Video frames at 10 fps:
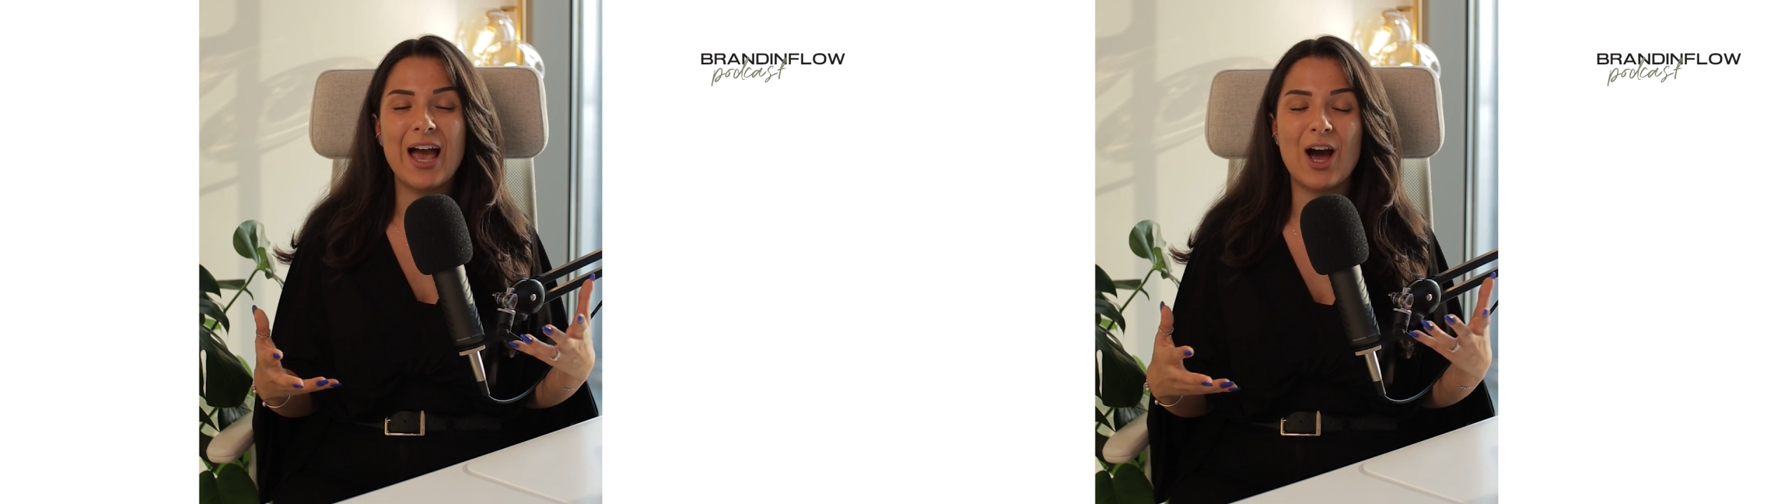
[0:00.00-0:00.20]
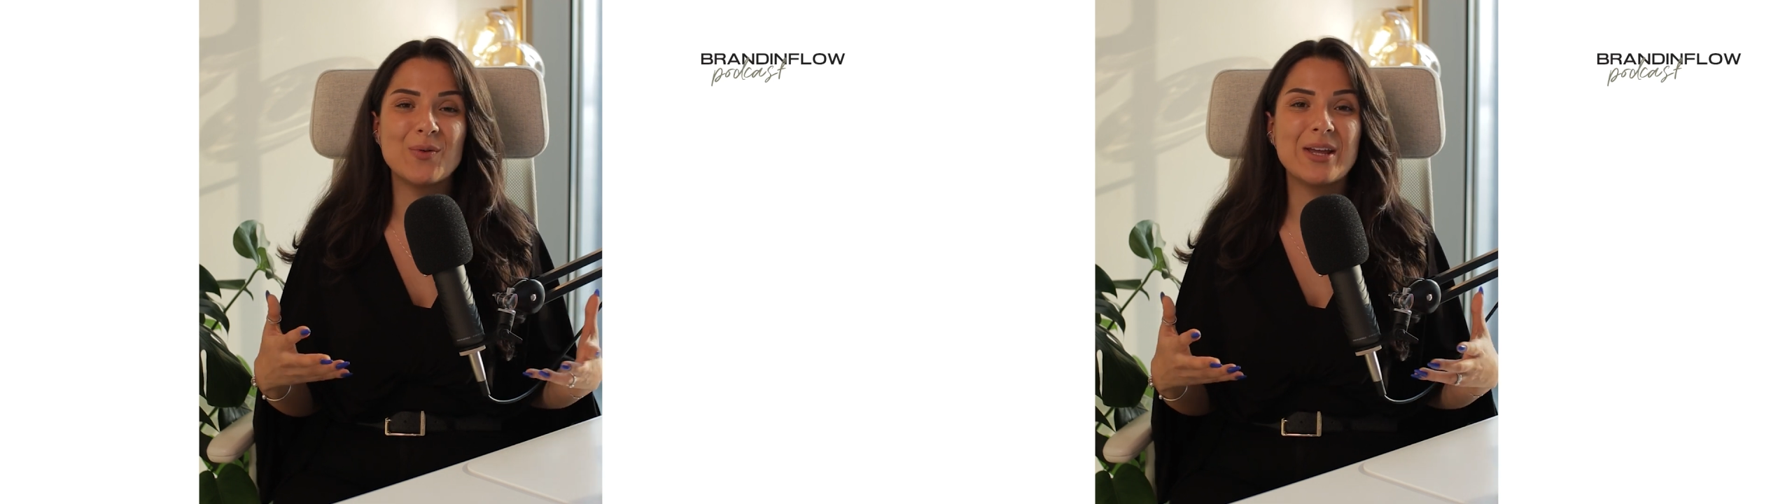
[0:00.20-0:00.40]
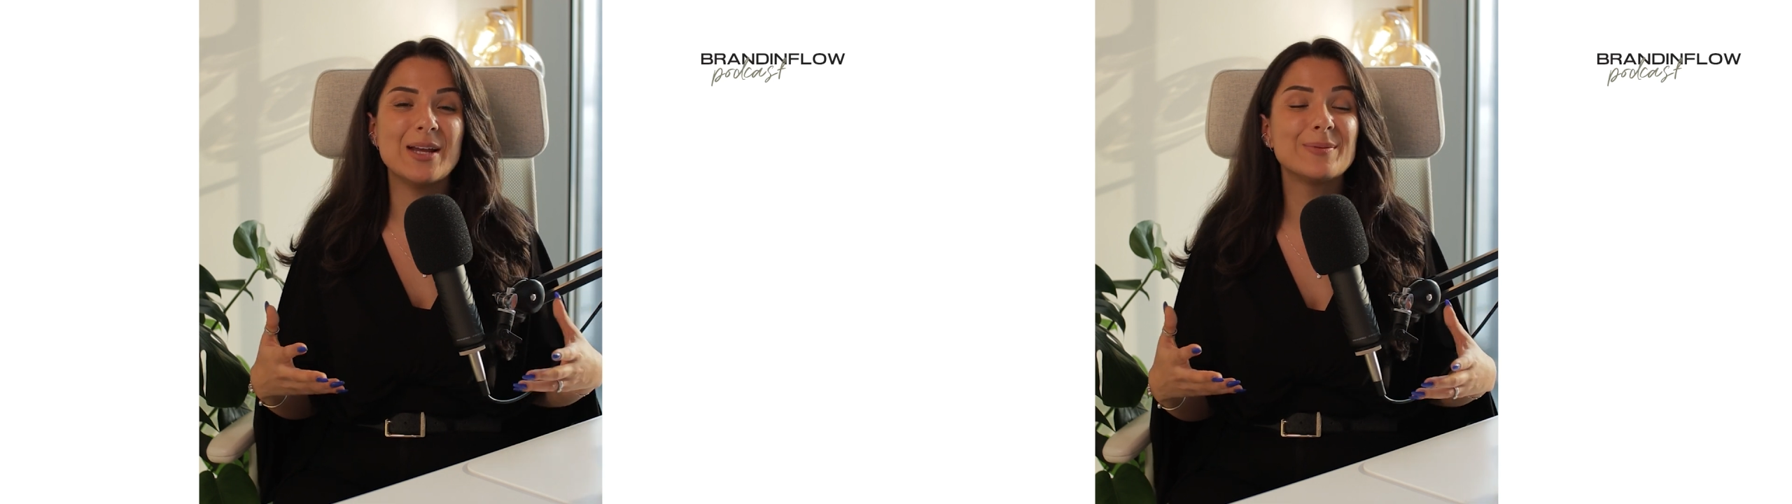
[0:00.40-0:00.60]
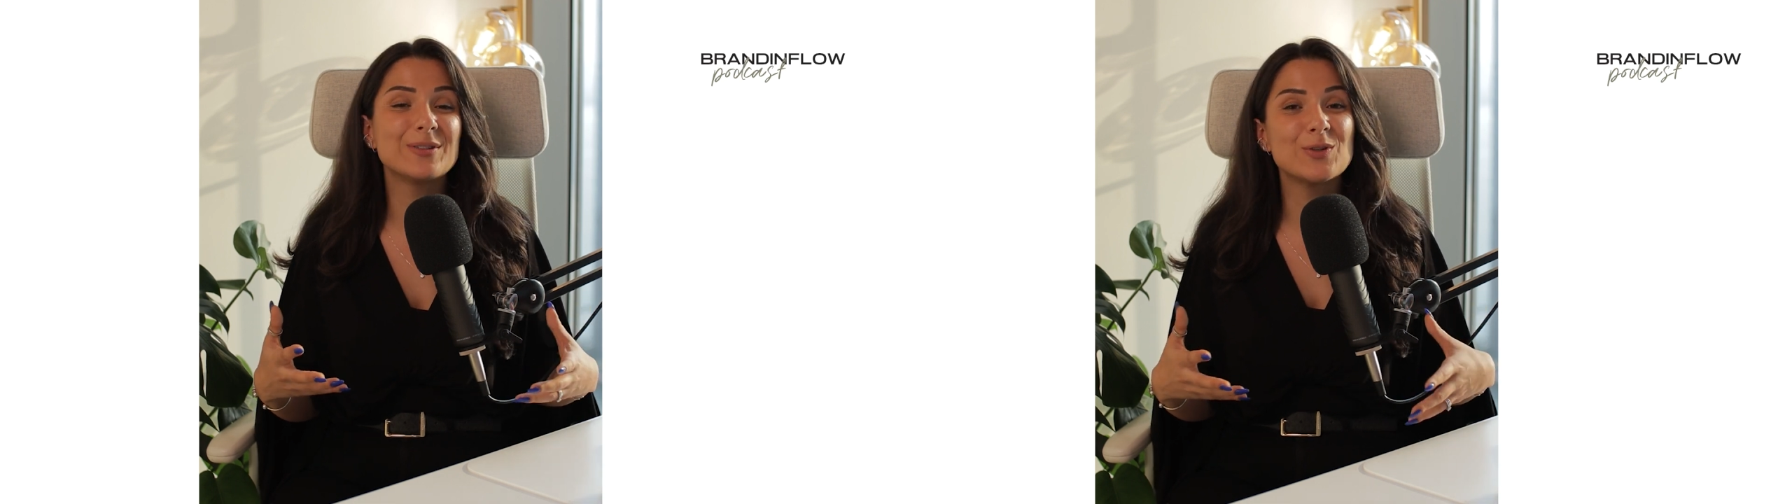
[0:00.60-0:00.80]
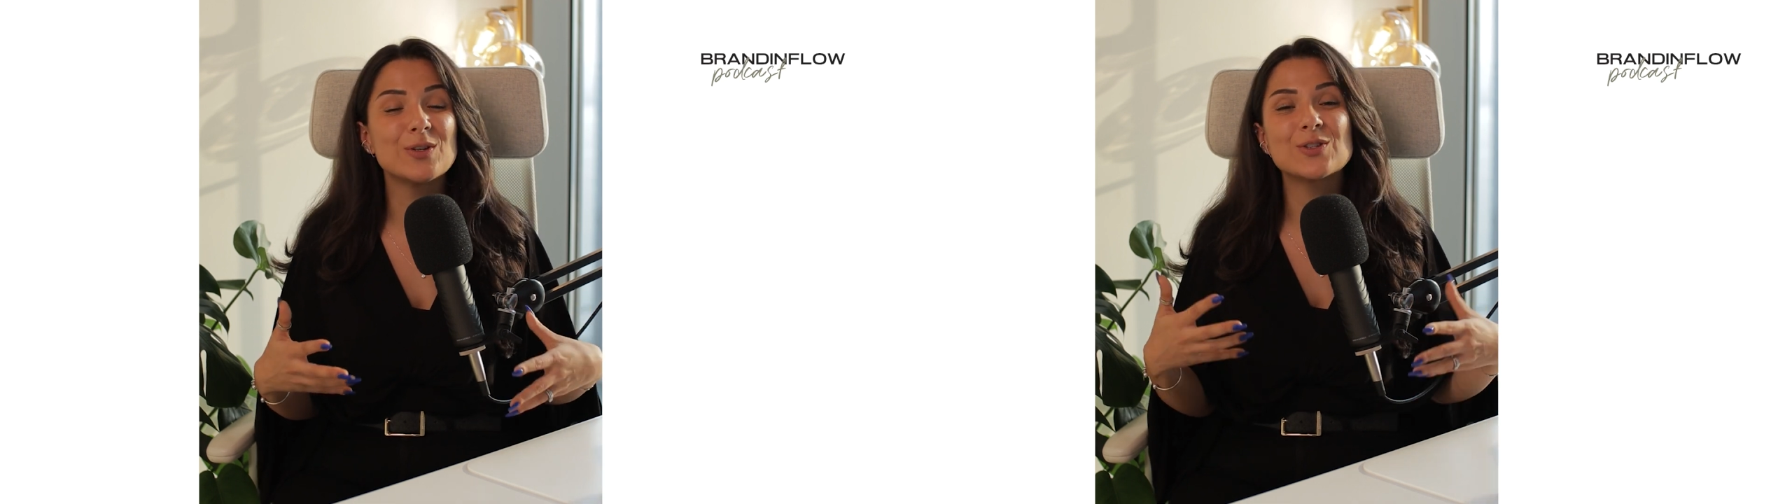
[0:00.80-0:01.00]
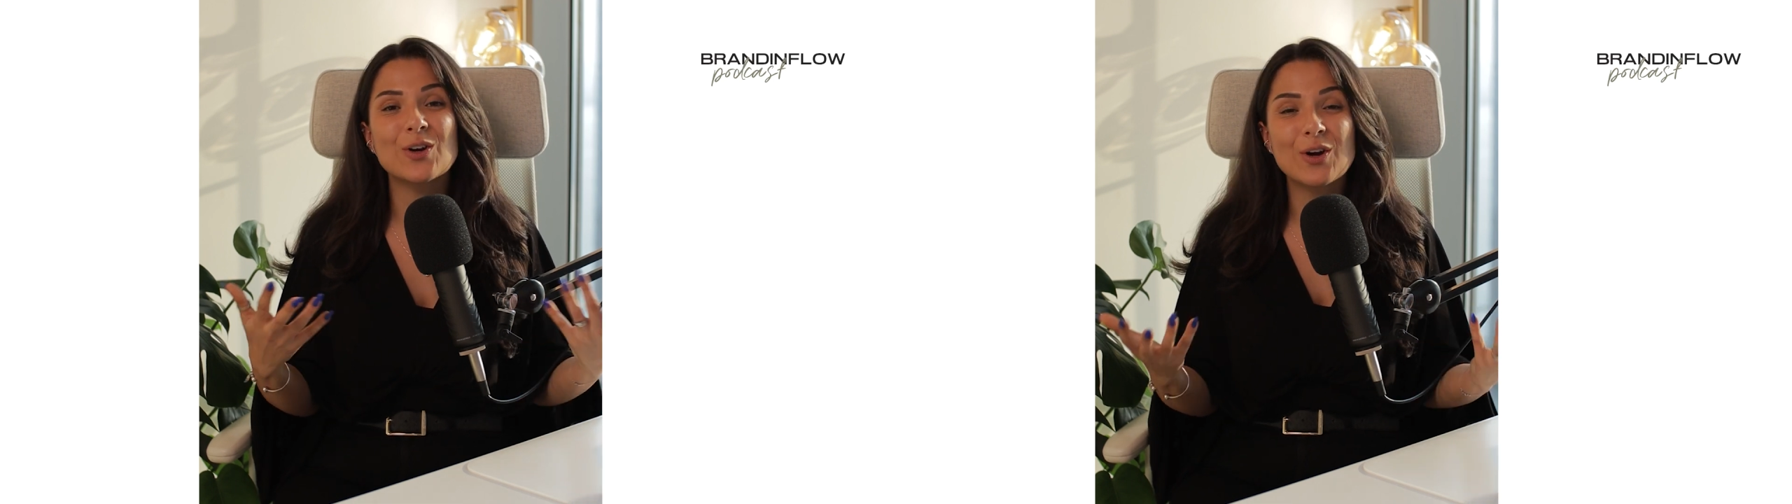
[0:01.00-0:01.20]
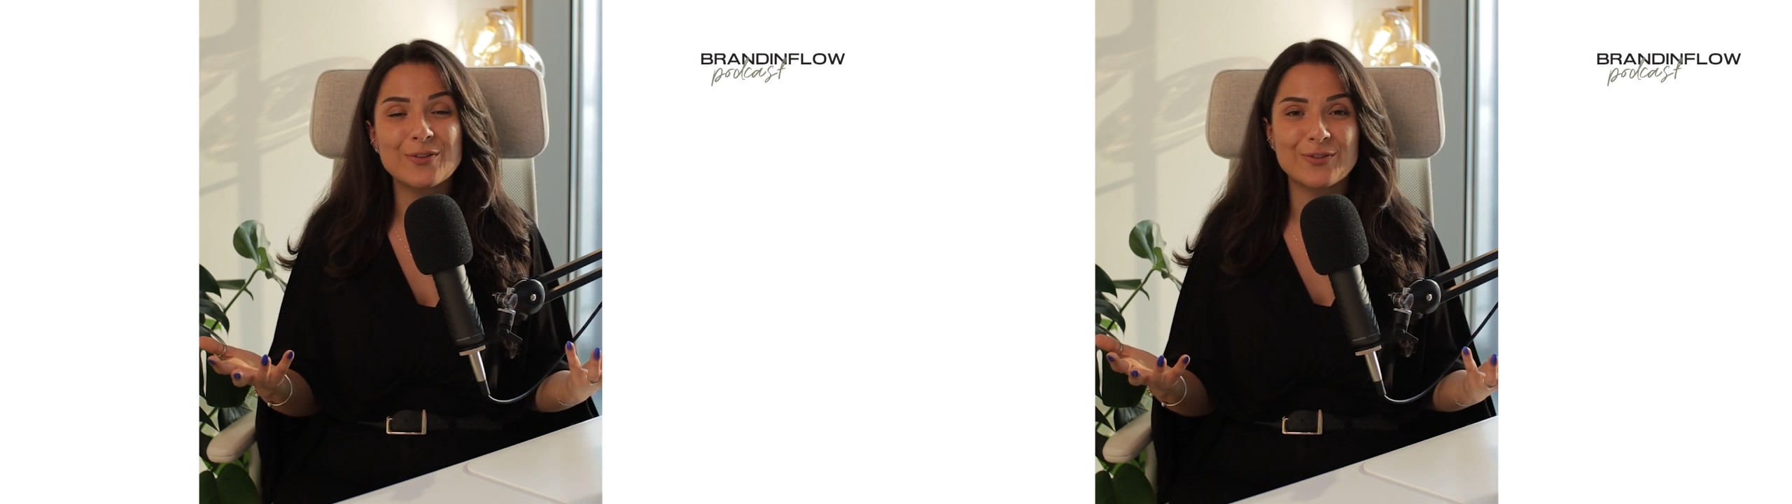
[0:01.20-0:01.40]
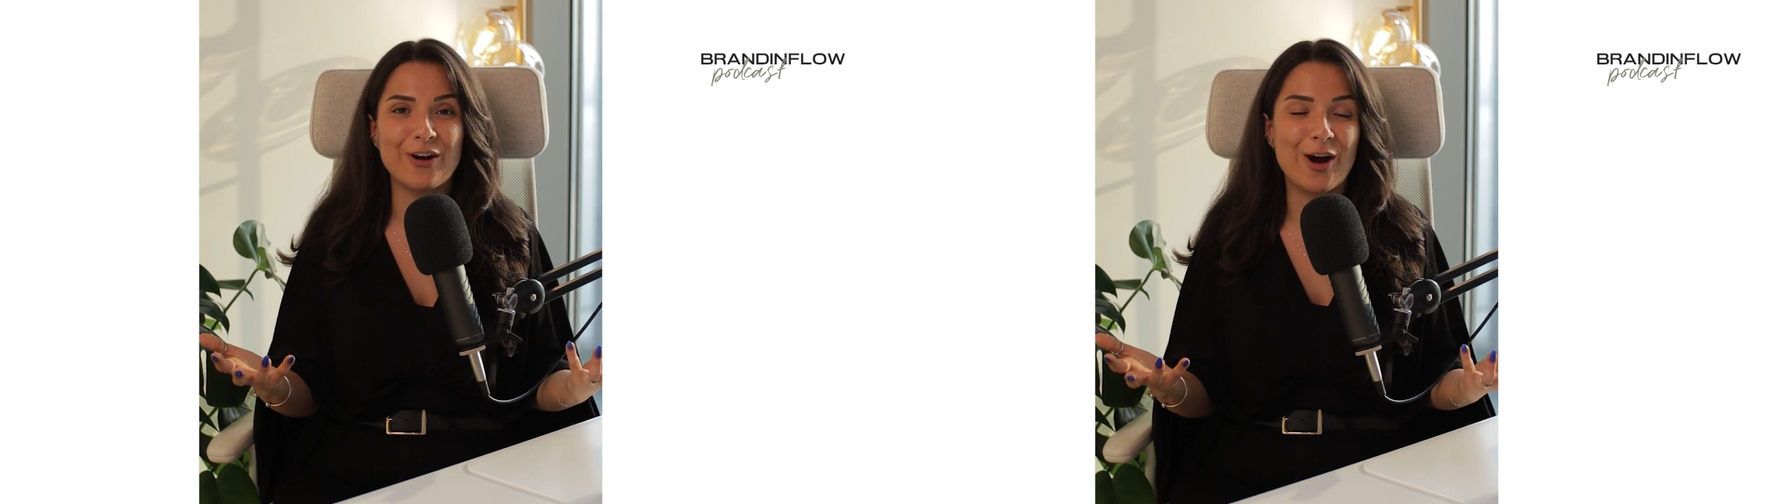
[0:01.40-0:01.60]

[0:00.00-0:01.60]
how we're able to serve